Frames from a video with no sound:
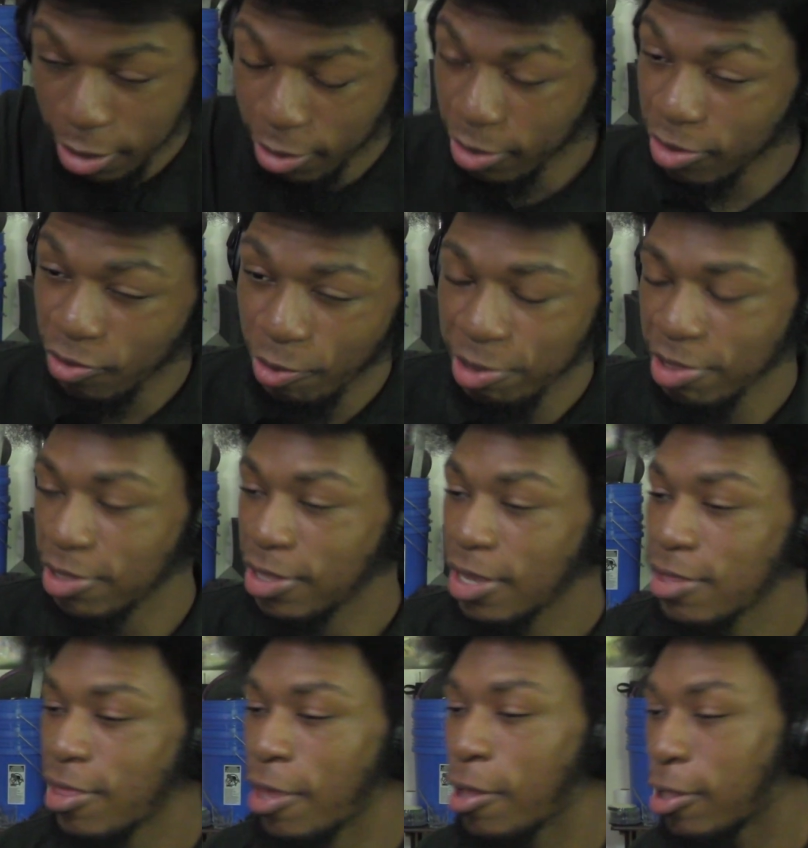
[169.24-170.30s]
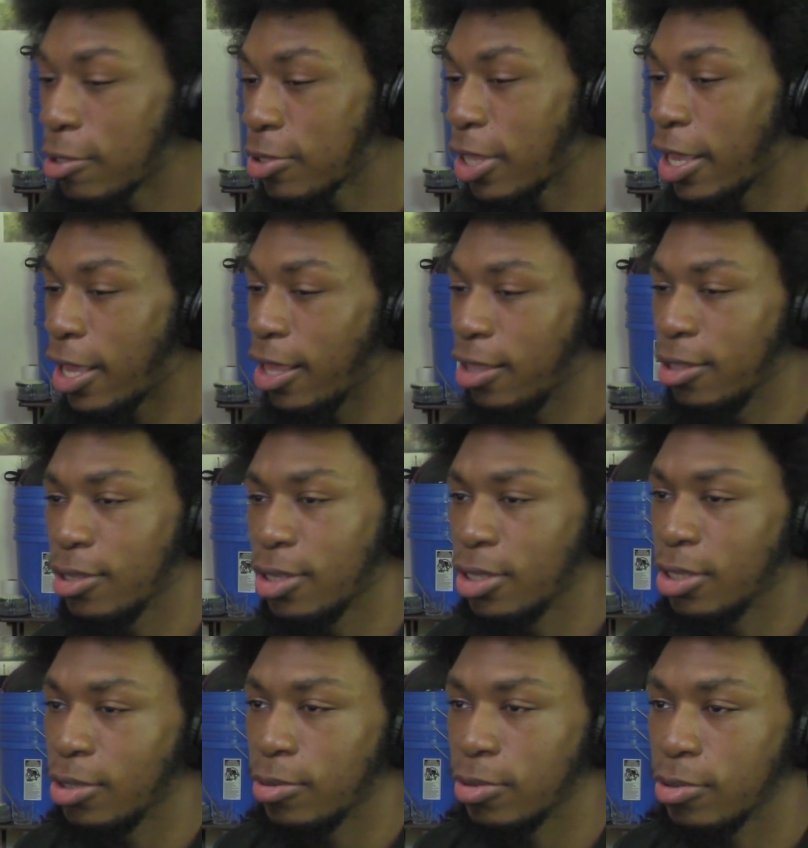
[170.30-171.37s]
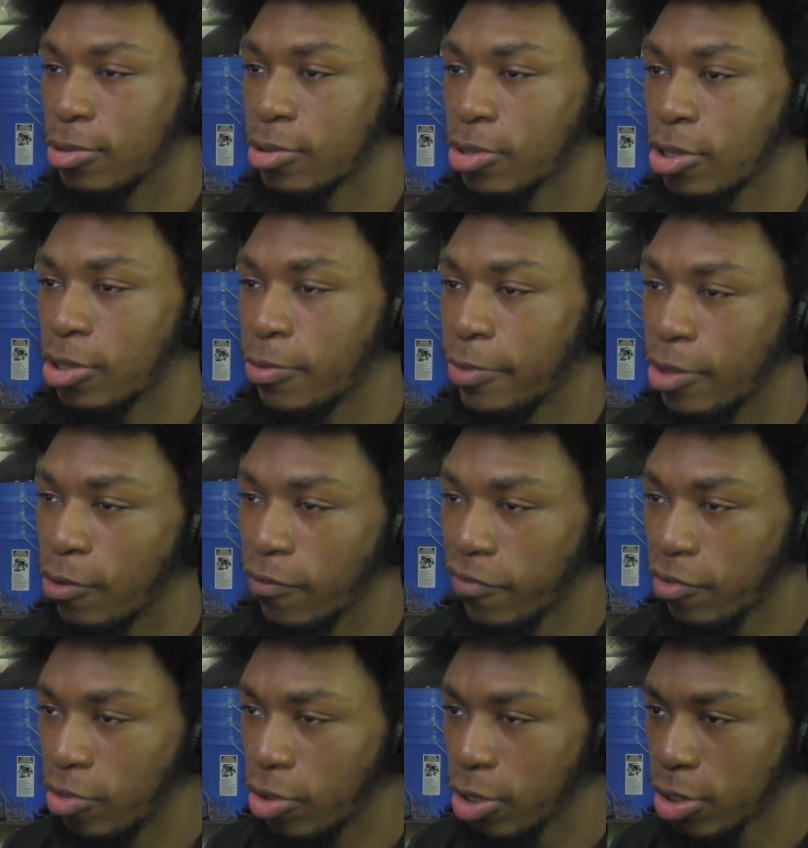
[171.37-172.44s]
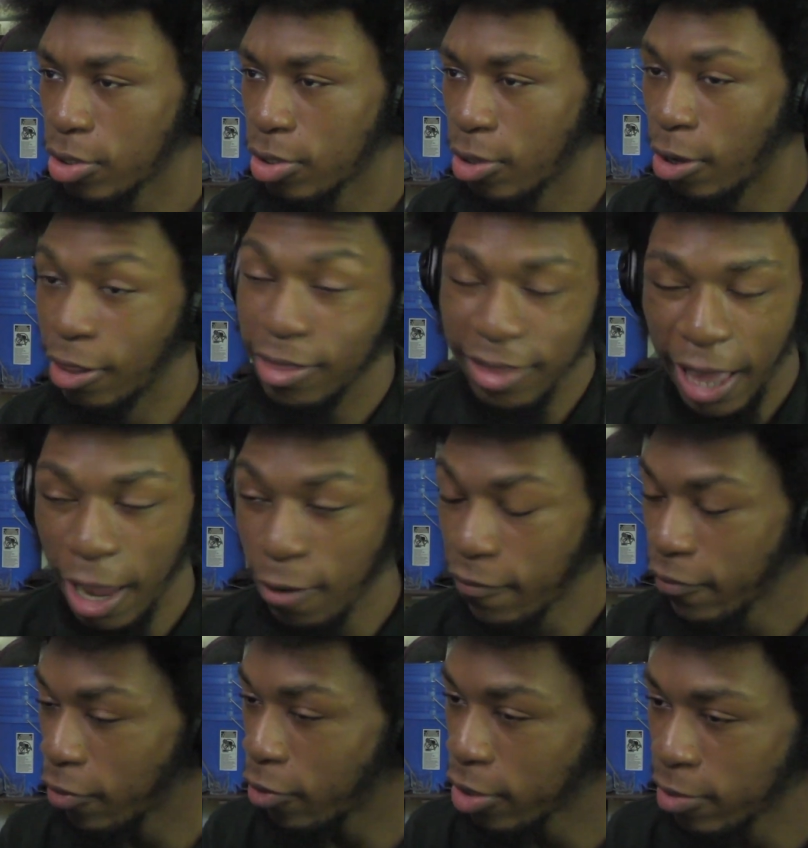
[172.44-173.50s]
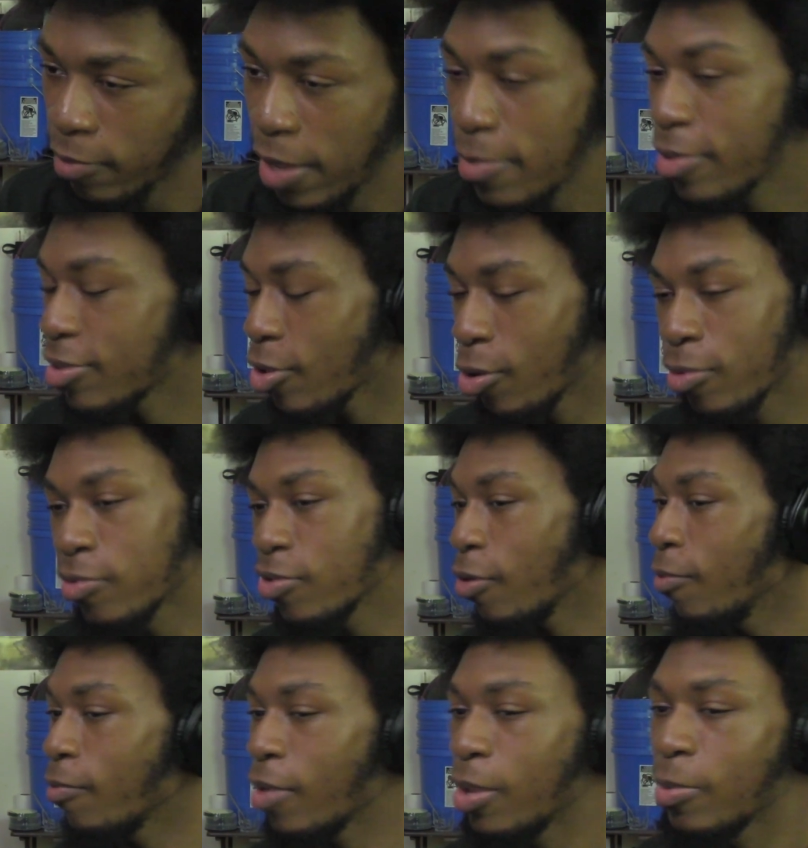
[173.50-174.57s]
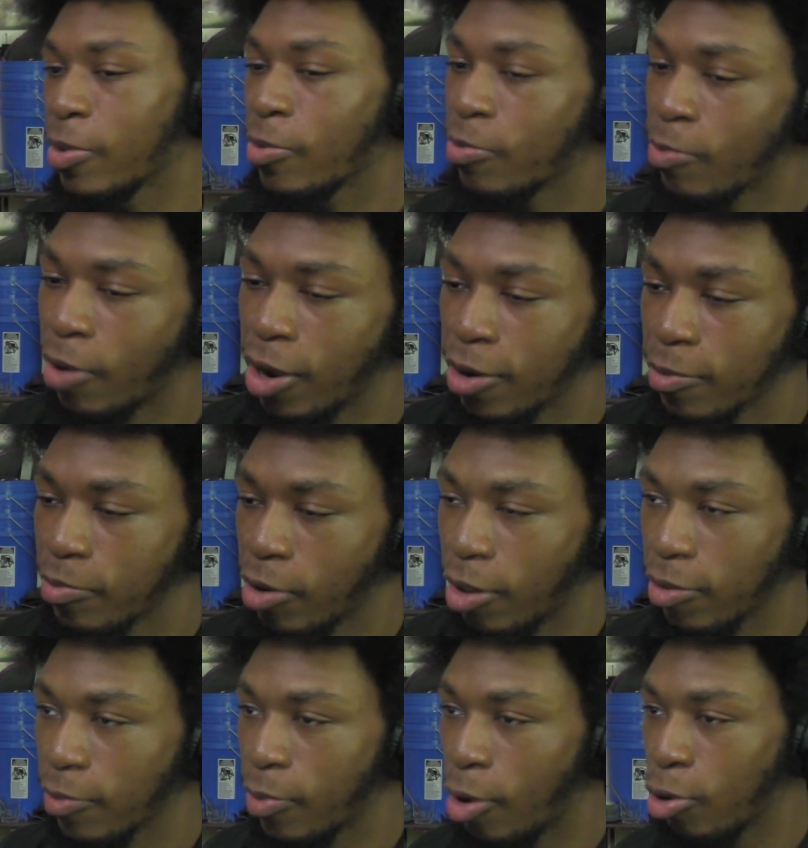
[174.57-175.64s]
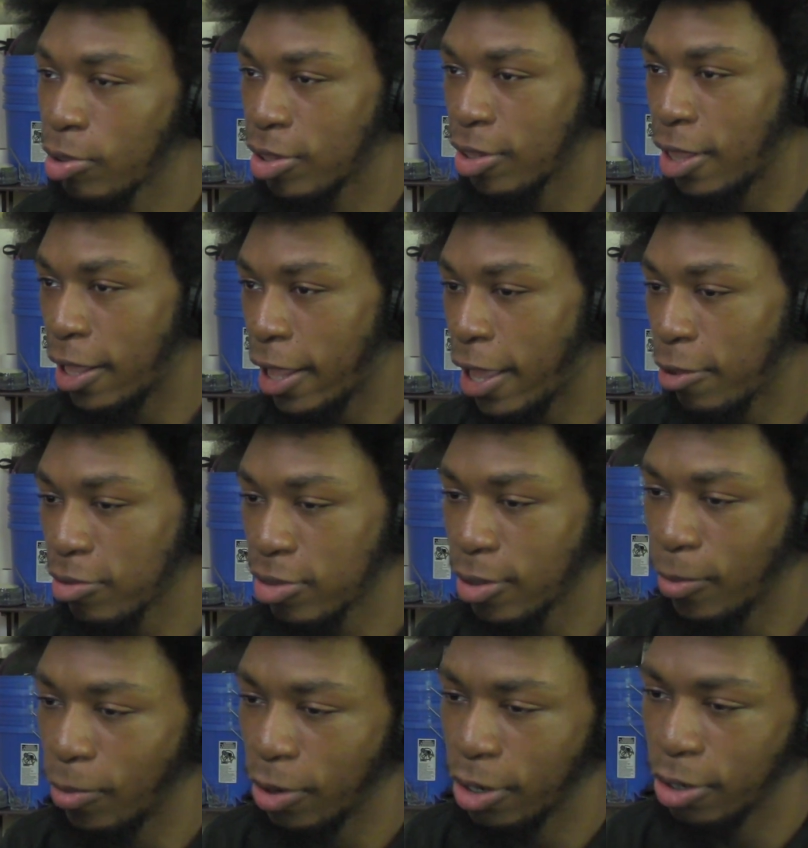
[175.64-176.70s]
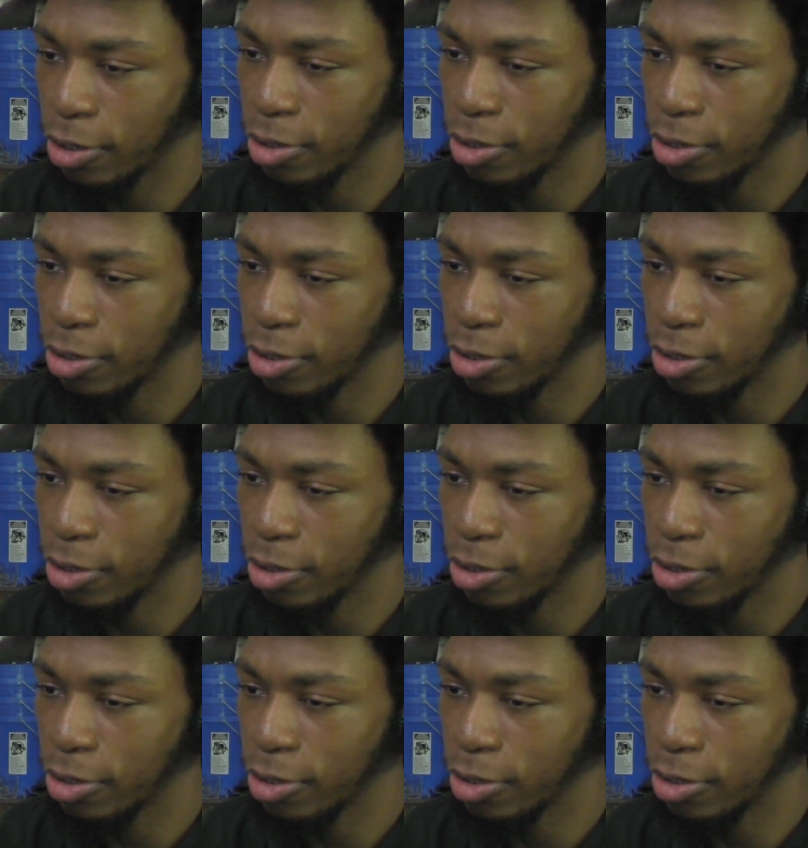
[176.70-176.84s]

interesting detail that could have been overlooked. At least I overlooked. Maybe someone maybe probably pointed that out somewhere.